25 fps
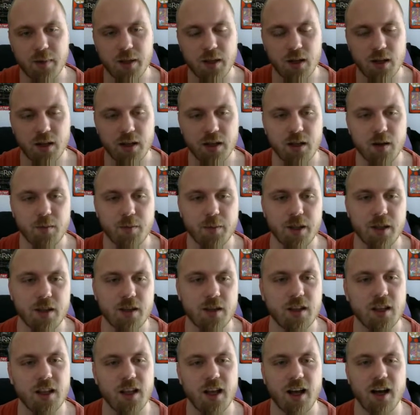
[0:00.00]
little bit,
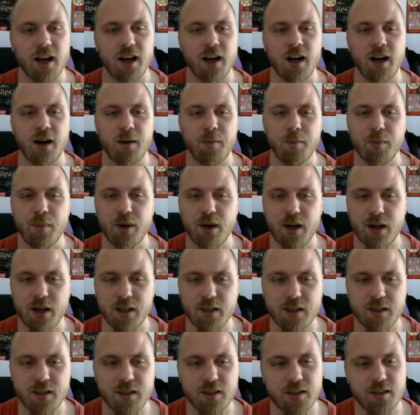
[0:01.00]

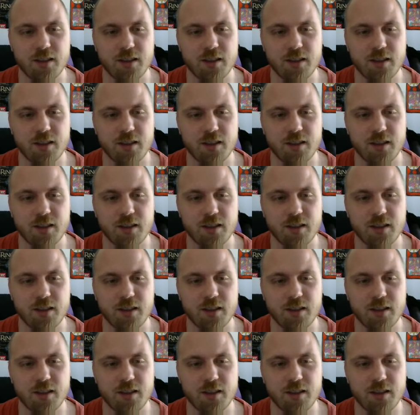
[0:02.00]
but